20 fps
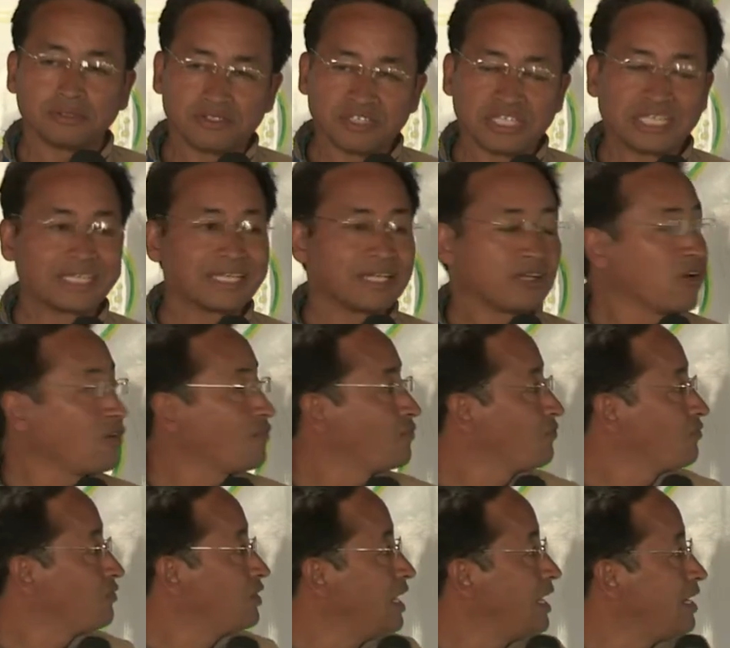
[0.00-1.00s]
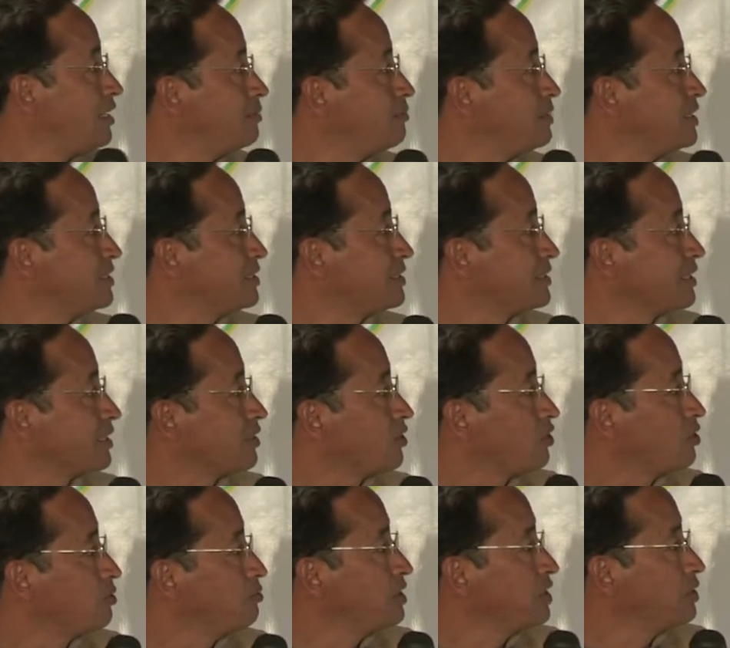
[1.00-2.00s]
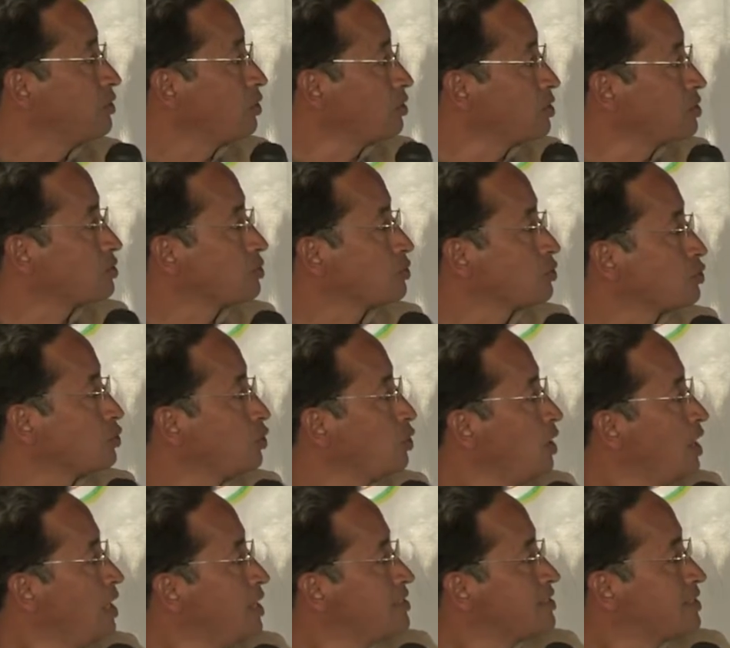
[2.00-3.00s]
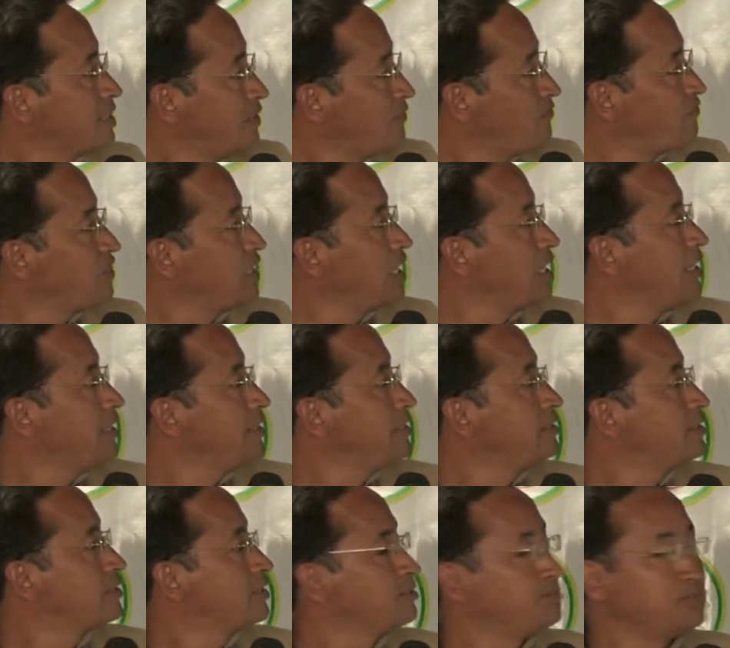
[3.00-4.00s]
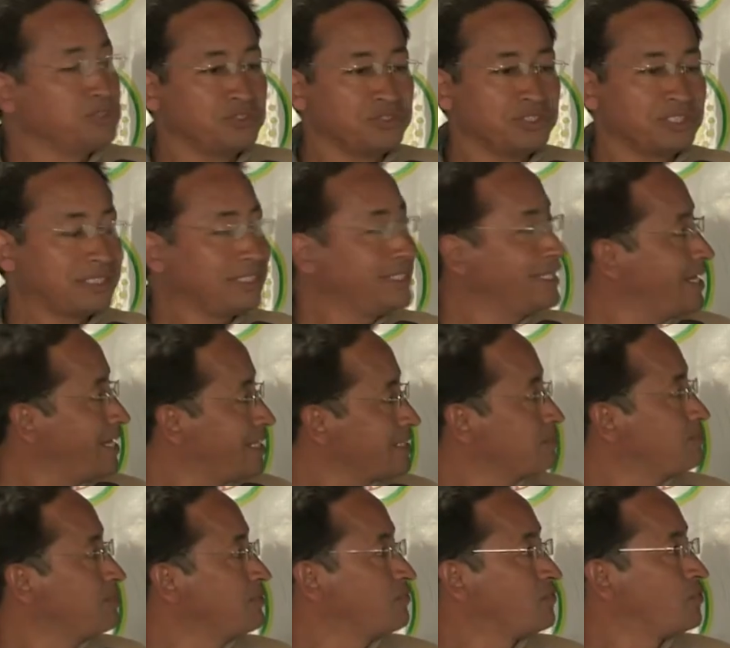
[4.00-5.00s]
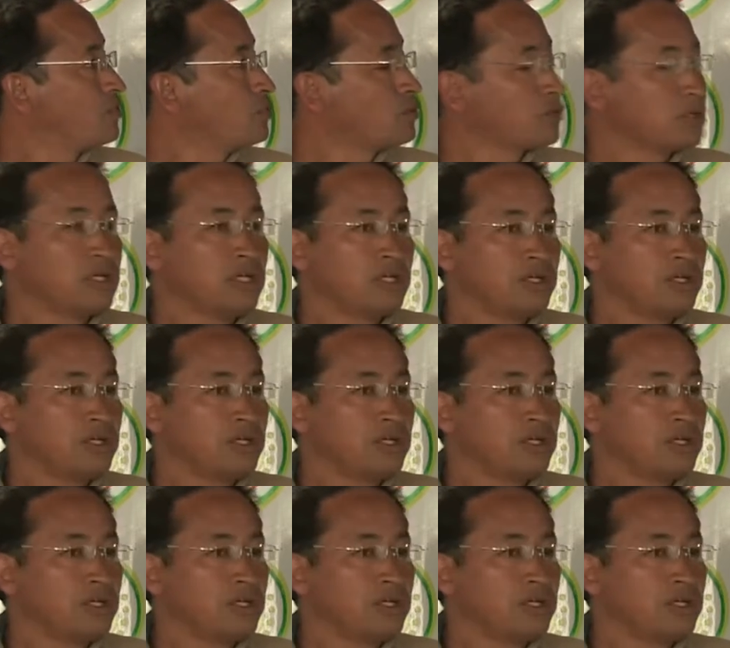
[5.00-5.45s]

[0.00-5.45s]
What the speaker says: thinking of land-based economy also. So self-reliant community as before.